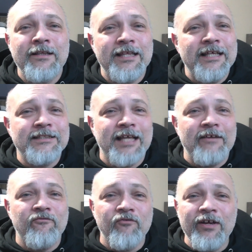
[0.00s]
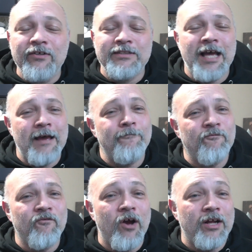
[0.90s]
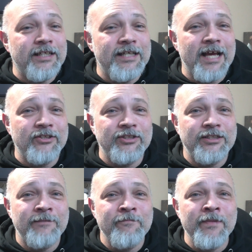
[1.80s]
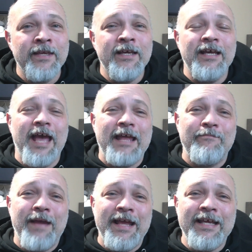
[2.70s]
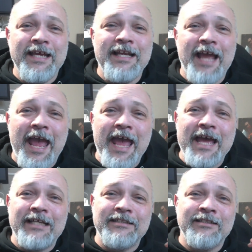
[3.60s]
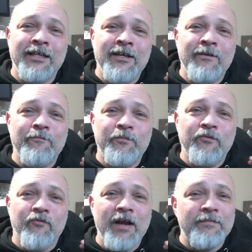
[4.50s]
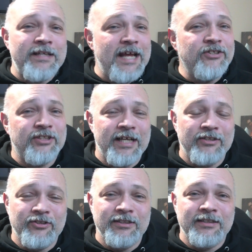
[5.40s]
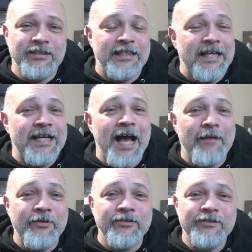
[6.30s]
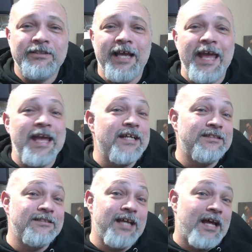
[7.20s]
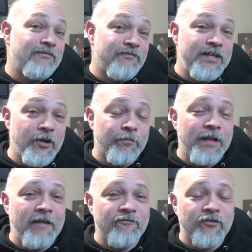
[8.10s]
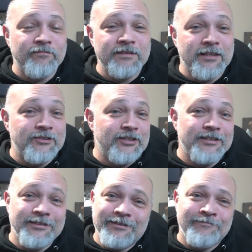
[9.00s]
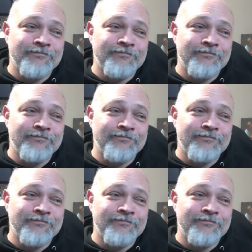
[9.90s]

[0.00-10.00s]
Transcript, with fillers: Things like real-time fraud detection in banking and recommendation engines in e-commerce and on video platforms such as